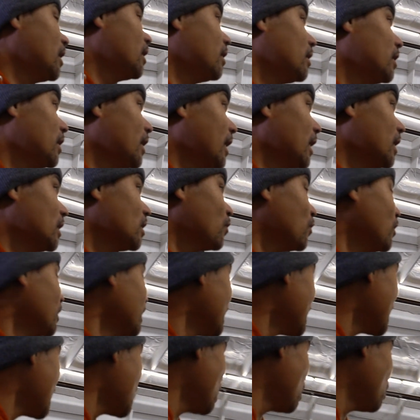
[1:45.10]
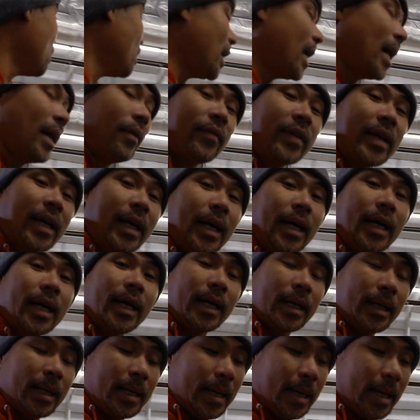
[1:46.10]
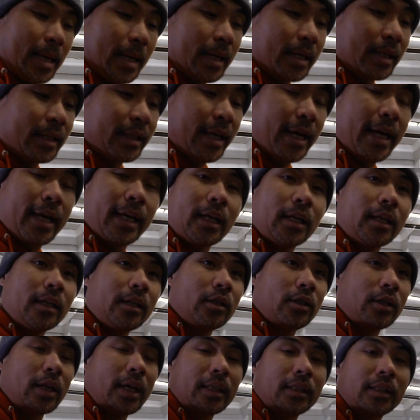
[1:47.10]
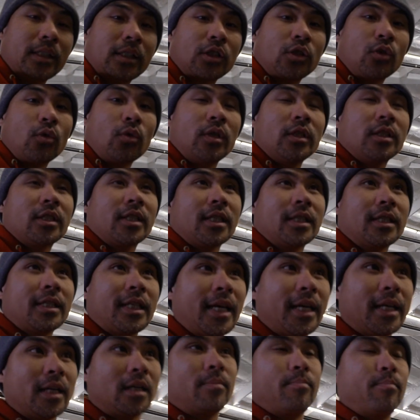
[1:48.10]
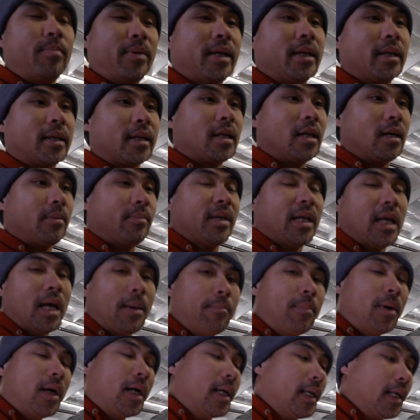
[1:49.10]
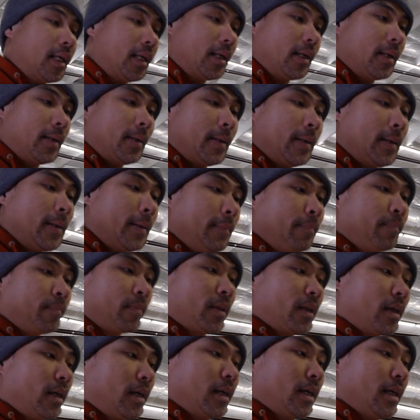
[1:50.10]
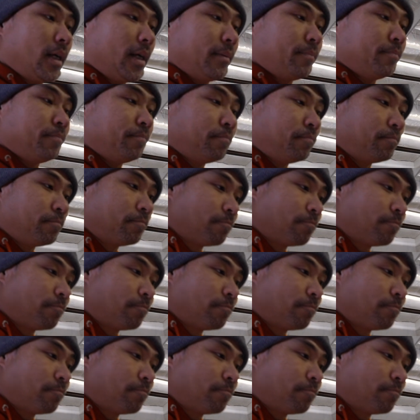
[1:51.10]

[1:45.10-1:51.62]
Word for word: you guys for now I've got a container you guys a storage container bin coming I bought it um,